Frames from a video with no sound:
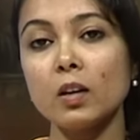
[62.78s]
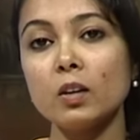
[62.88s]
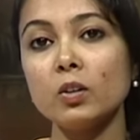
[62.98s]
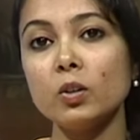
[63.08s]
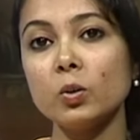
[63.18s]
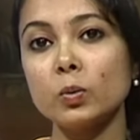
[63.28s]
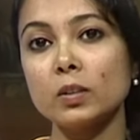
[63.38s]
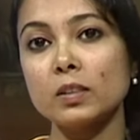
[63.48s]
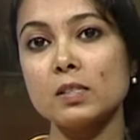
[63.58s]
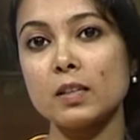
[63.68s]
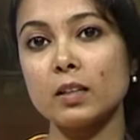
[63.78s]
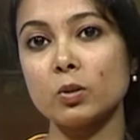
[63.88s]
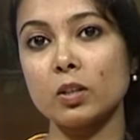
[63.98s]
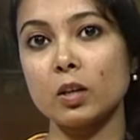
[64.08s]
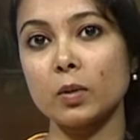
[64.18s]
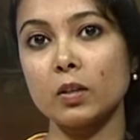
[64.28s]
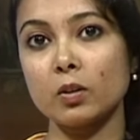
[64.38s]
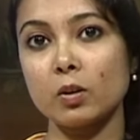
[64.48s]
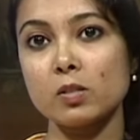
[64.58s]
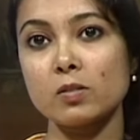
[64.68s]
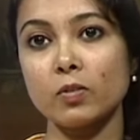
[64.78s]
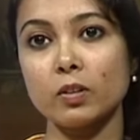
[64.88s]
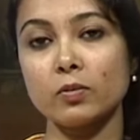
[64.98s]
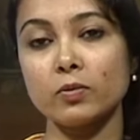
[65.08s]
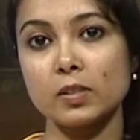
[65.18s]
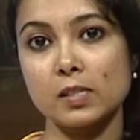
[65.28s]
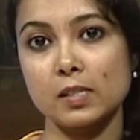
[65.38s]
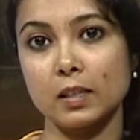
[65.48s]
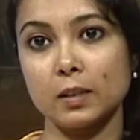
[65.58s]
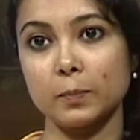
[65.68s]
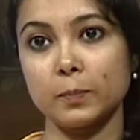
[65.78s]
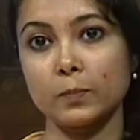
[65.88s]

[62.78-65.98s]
new words that you come across for the first time.